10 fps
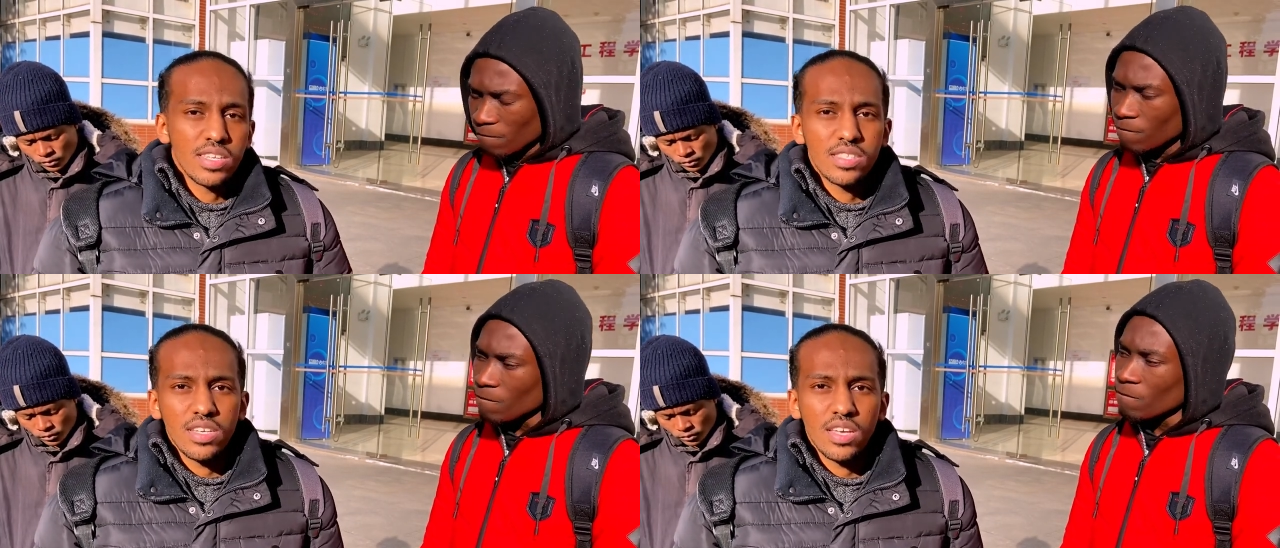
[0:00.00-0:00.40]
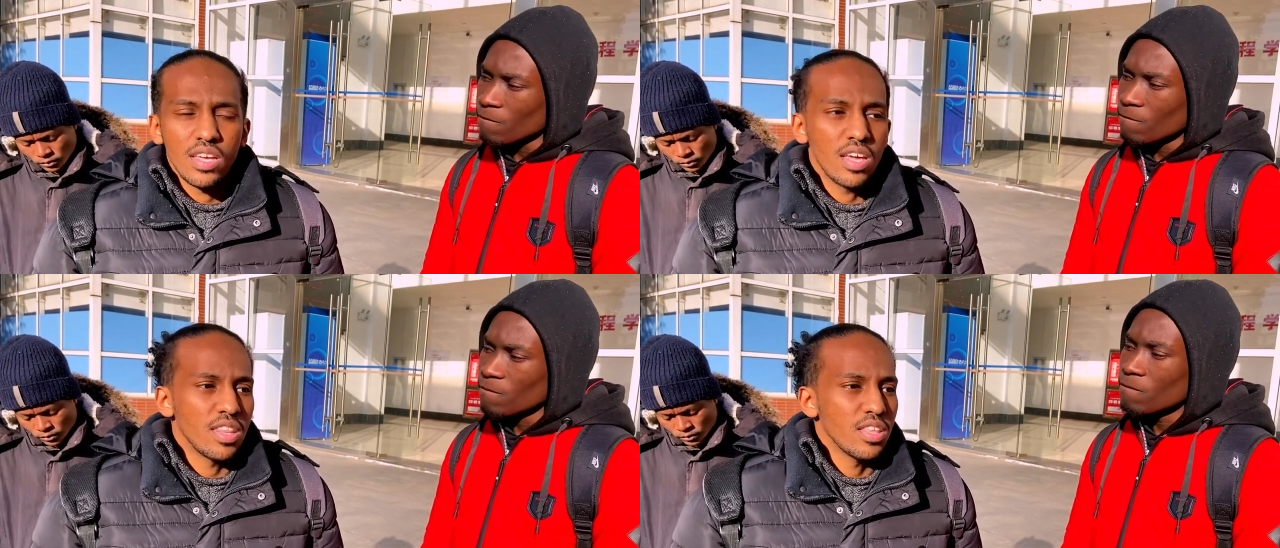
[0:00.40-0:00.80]

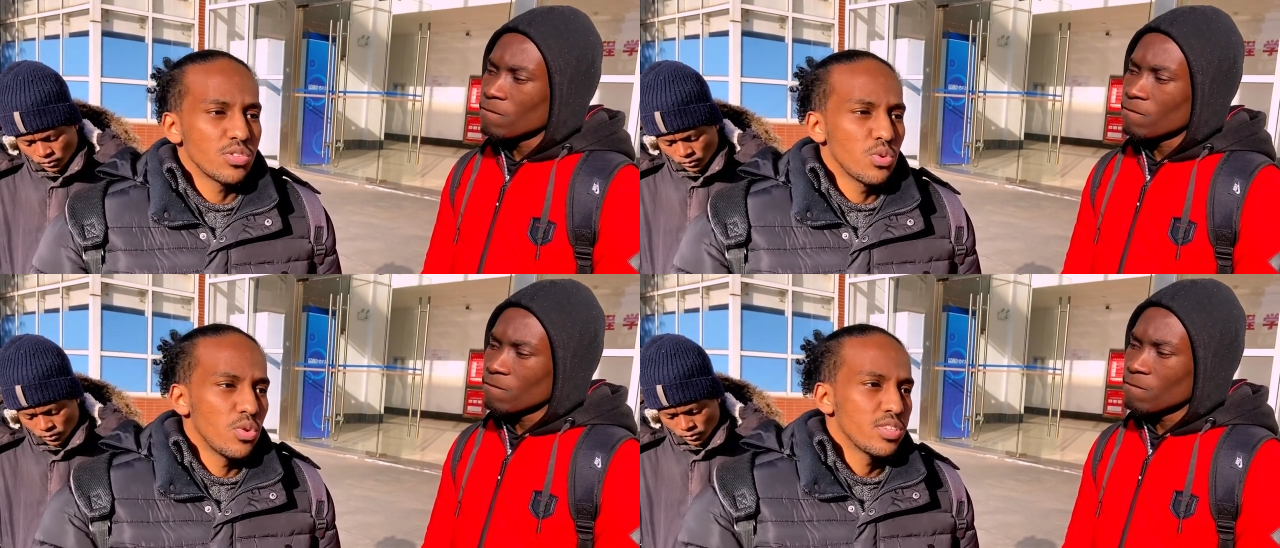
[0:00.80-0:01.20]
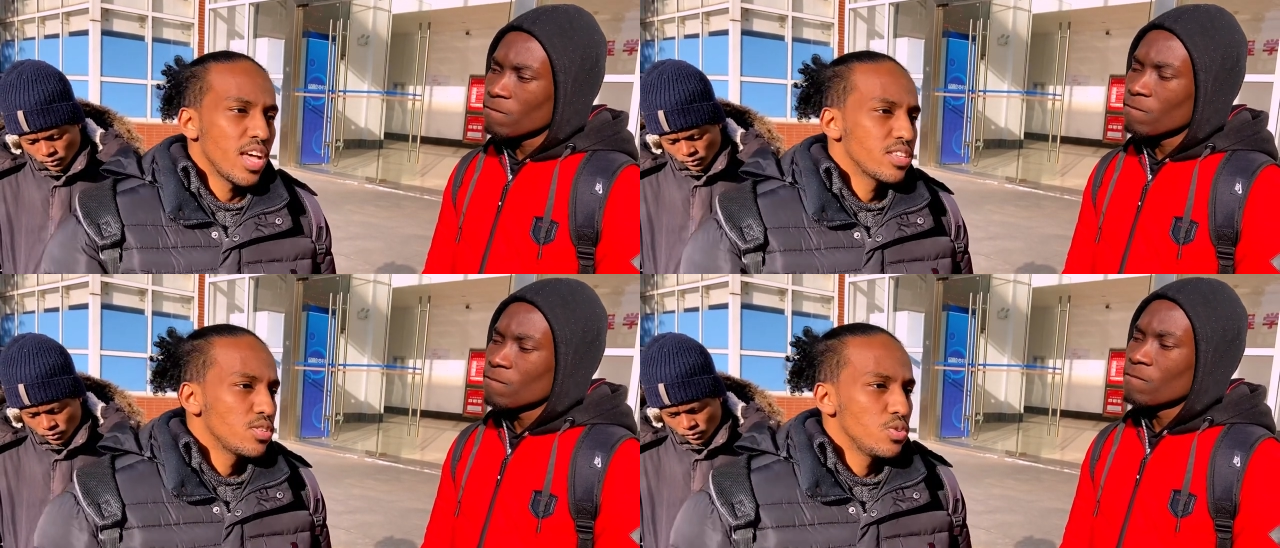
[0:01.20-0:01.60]
Speaker 1: year, and the school is
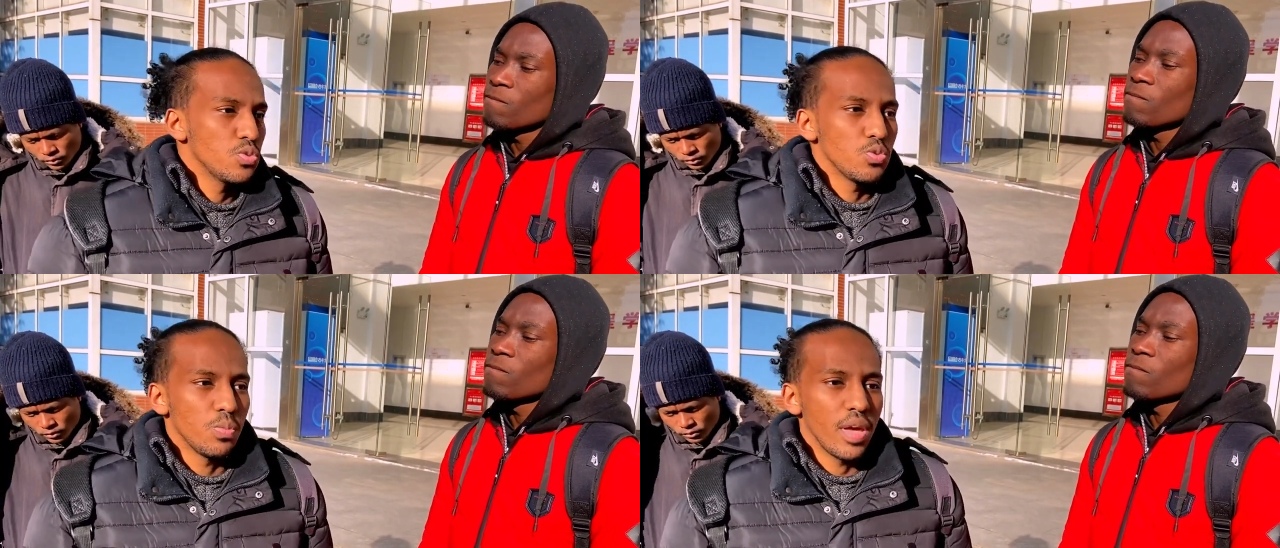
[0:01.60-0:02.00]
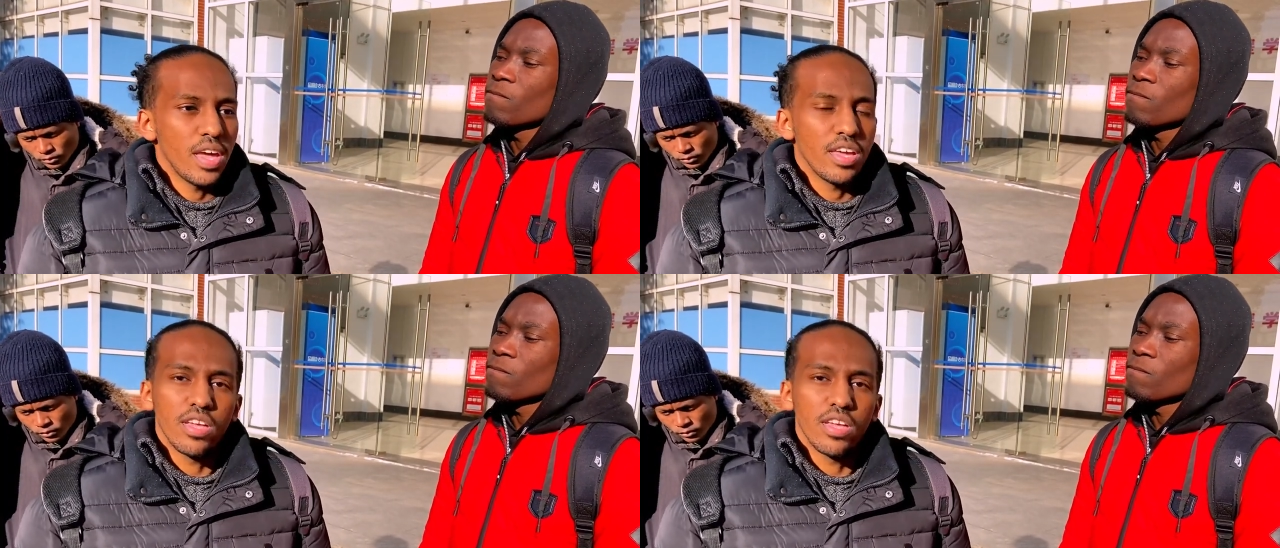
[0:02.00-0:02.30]
asking you to pay,